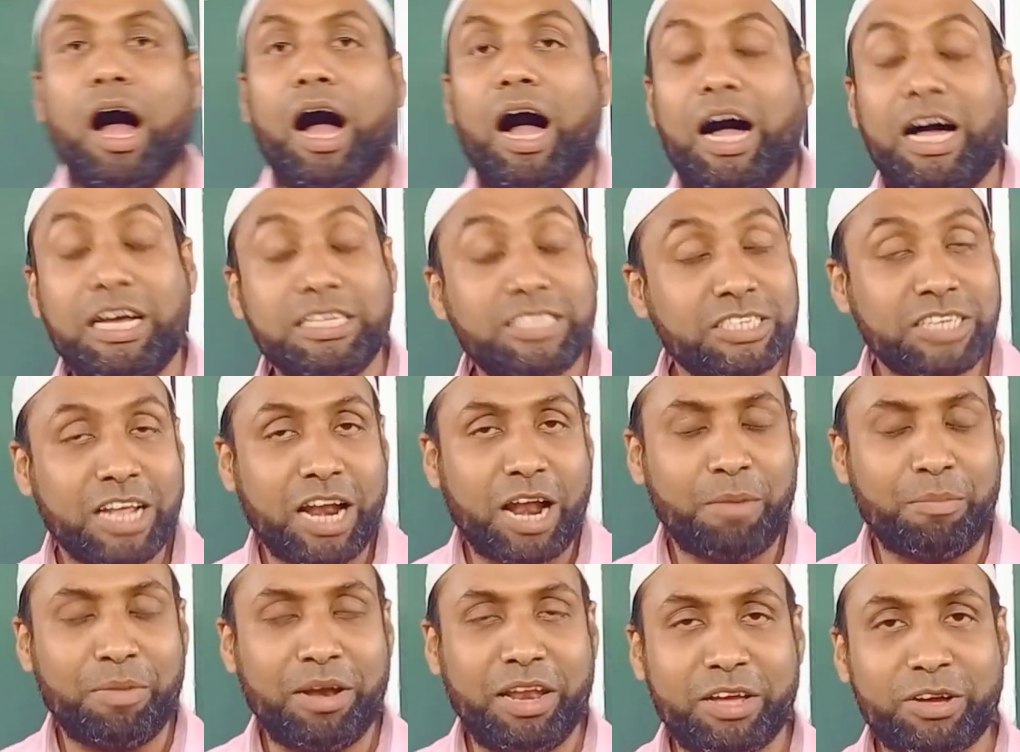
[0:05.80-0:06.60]

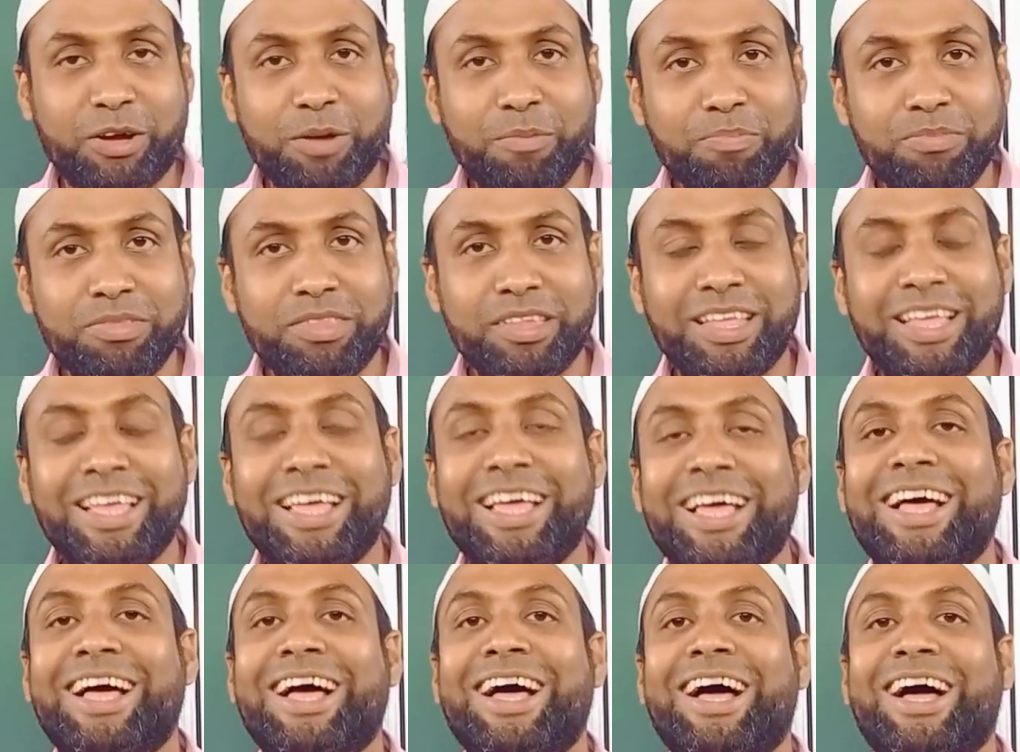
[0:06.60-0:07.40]
Assalamu alaikum.
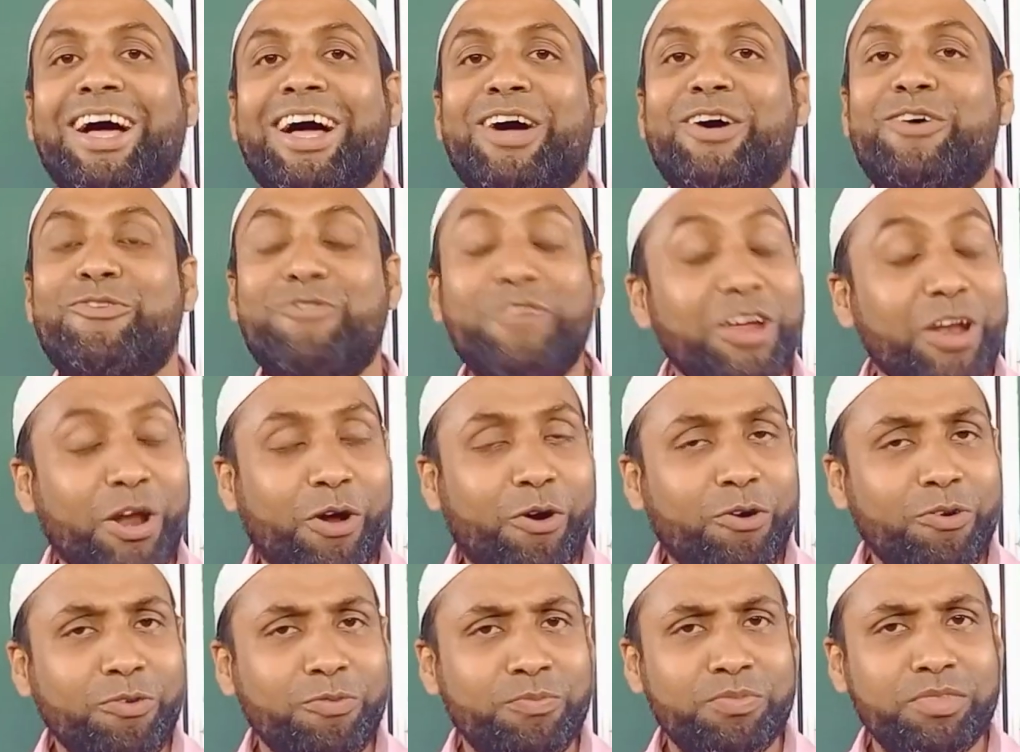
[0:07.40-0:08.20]
We
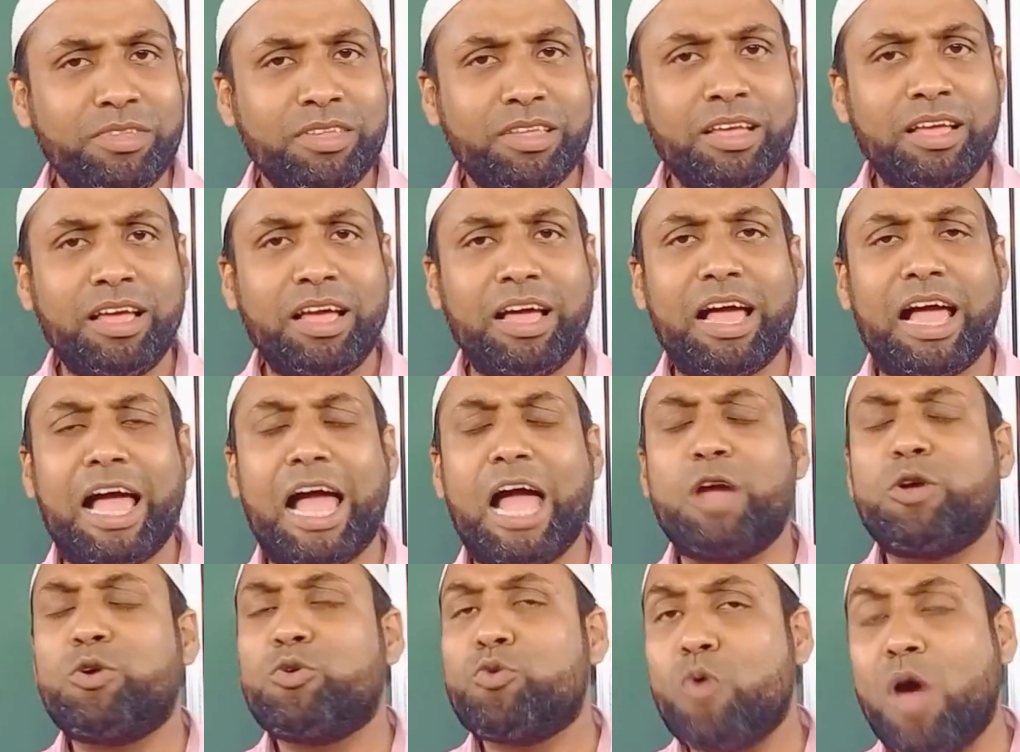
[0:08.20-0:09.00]
know
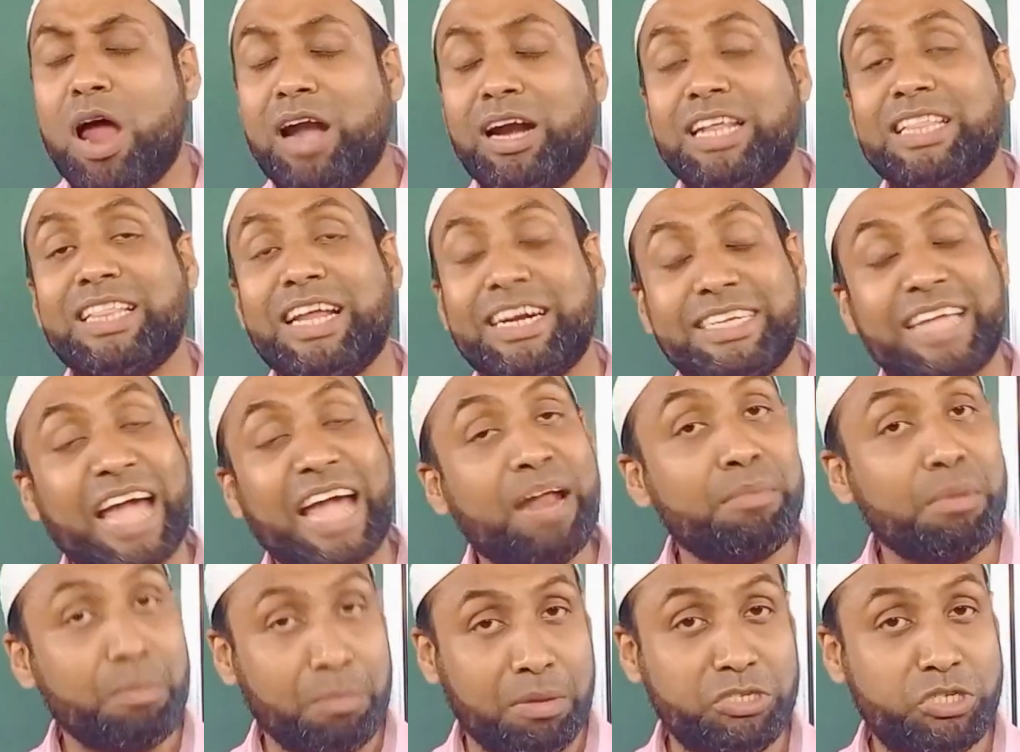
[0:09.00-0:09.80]
a quantity that
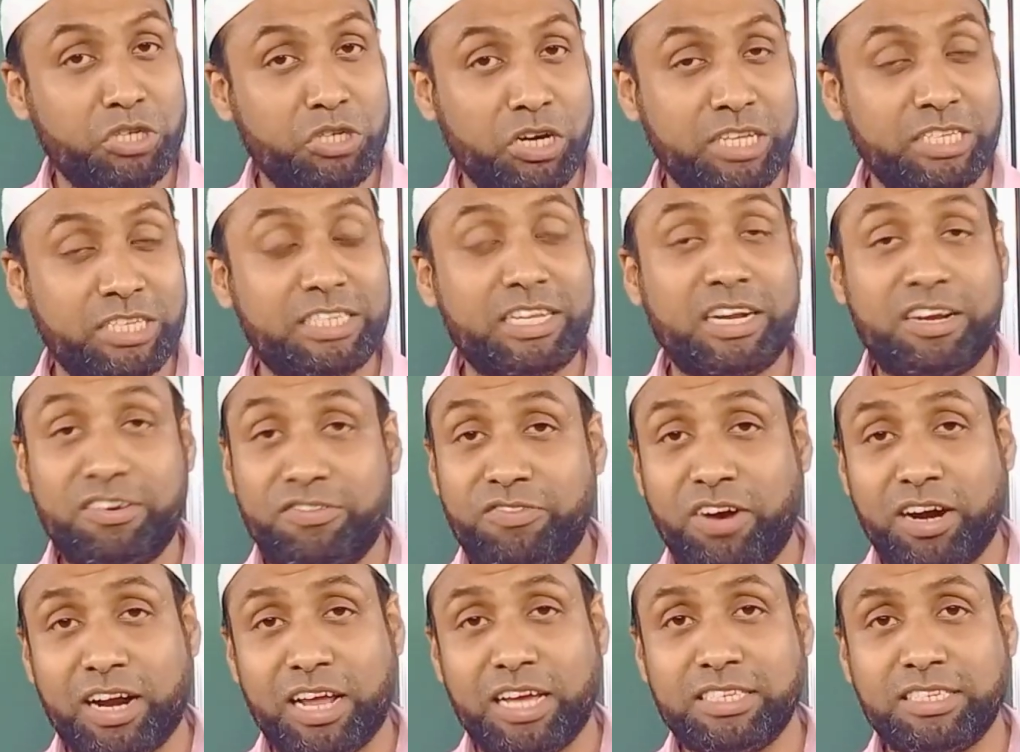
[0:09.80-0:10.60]
can be measured is
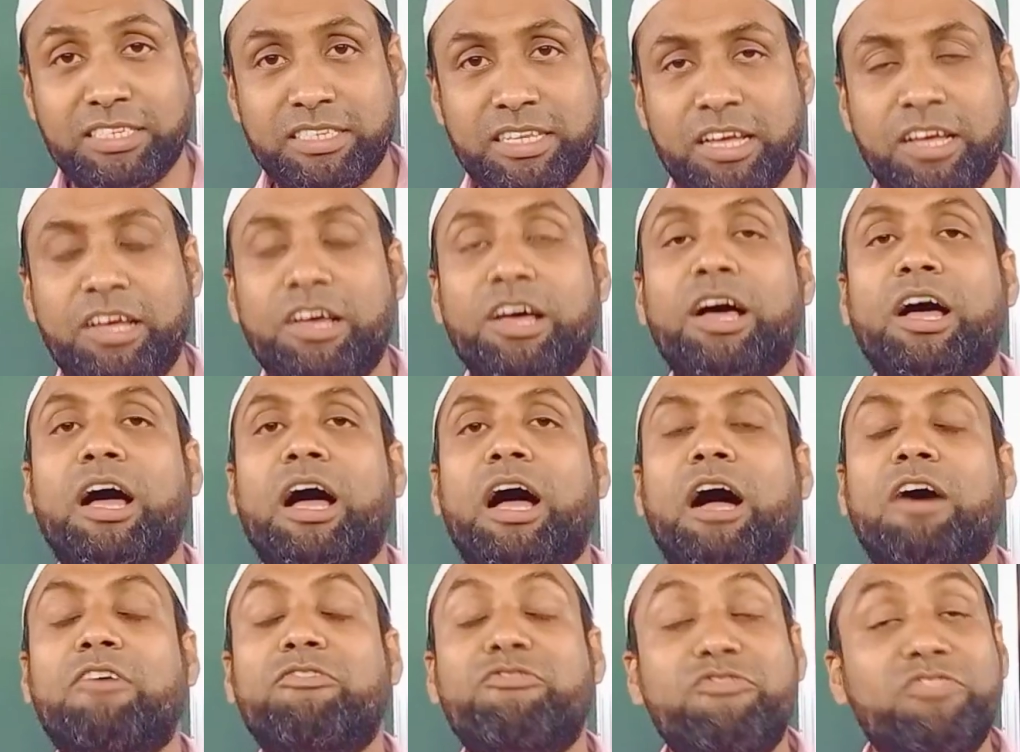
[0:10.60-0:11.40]
referred as
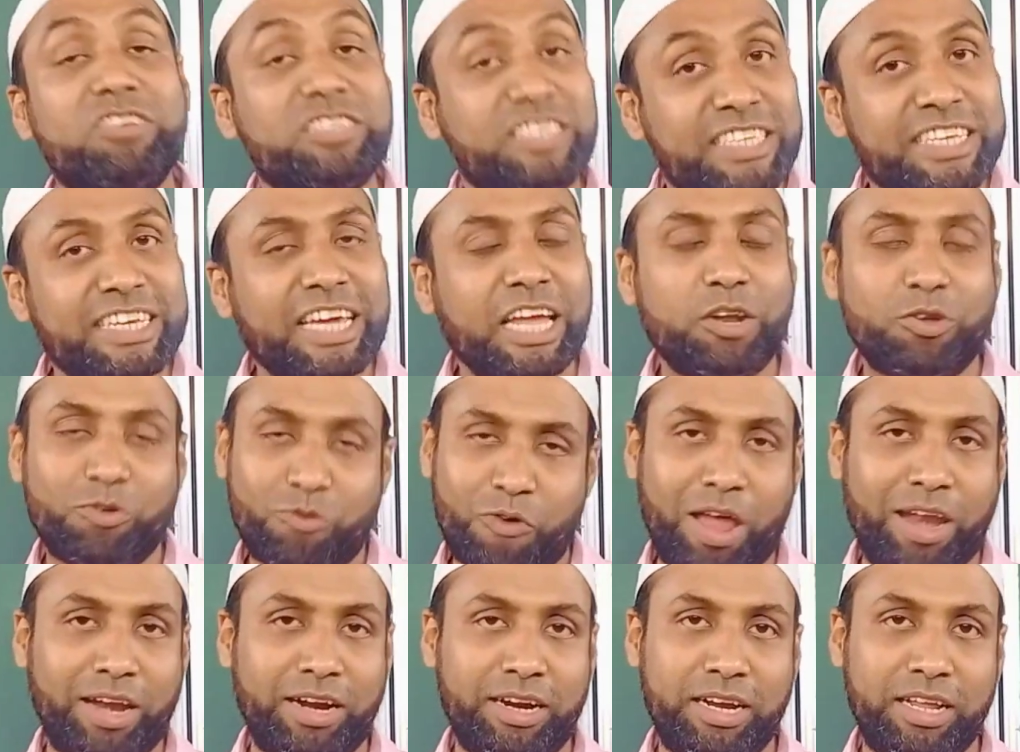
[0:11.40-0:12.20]
a physical
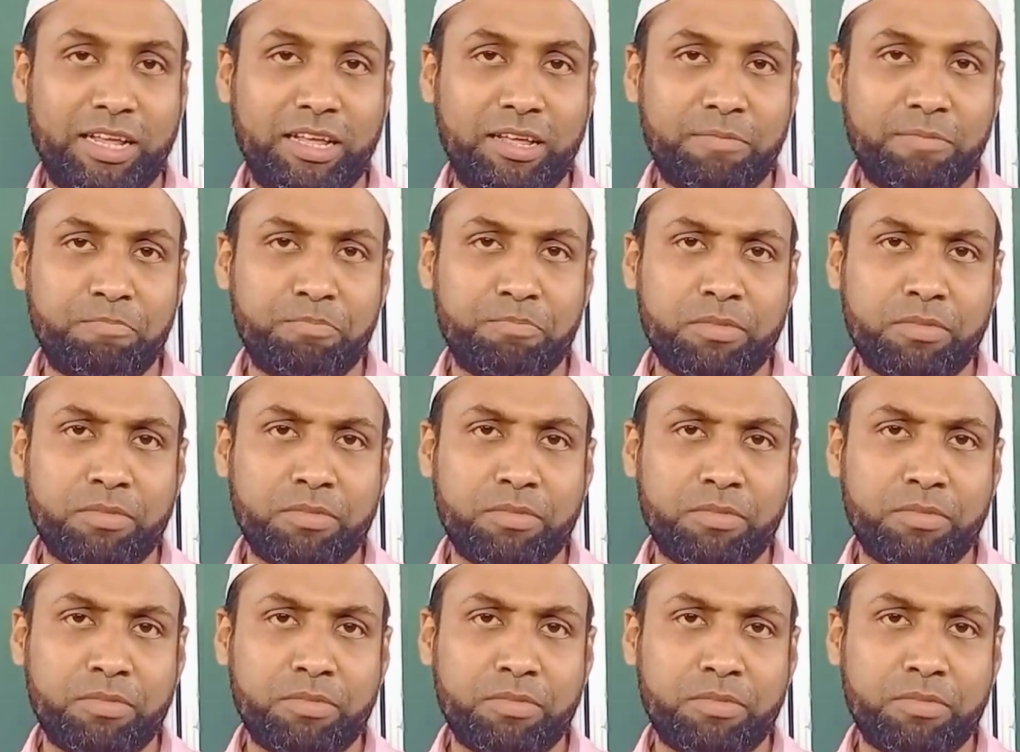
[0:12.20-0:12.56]
quantity.